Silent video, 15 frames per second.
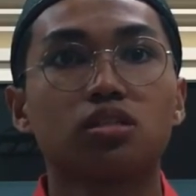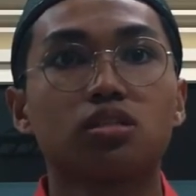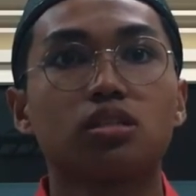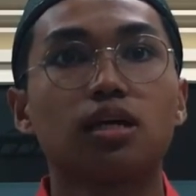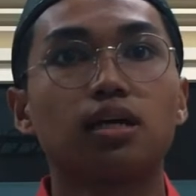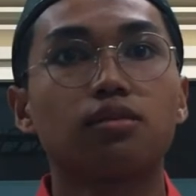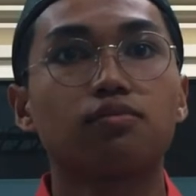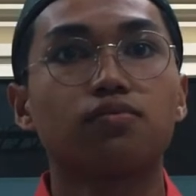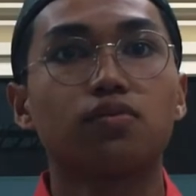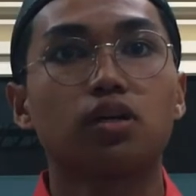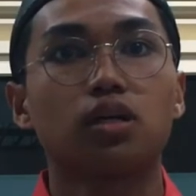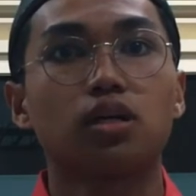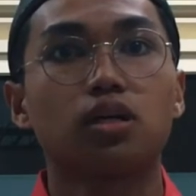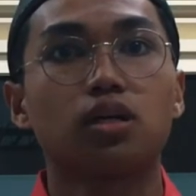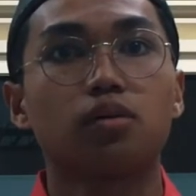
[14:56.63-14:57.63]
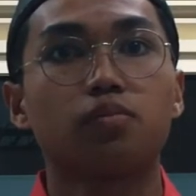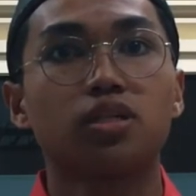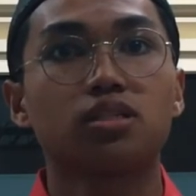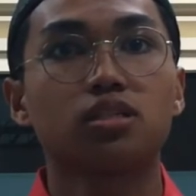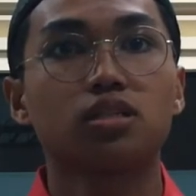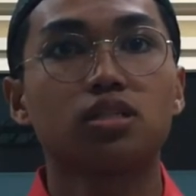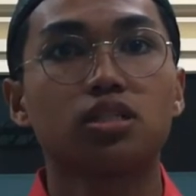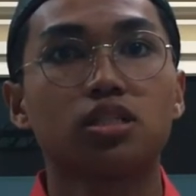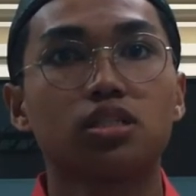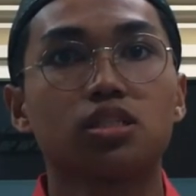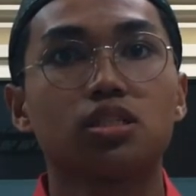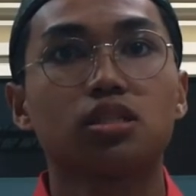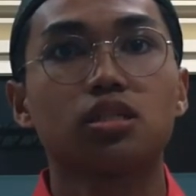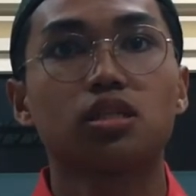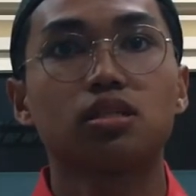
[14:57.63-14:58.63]
is done via
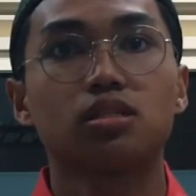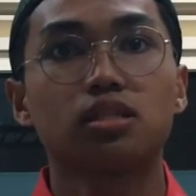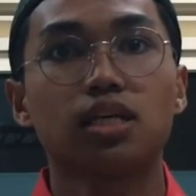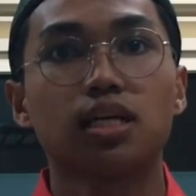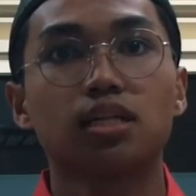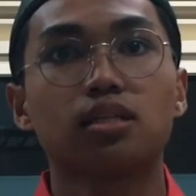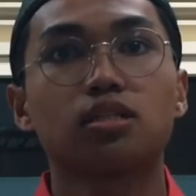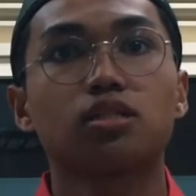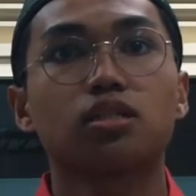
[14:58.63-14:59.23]
messages sent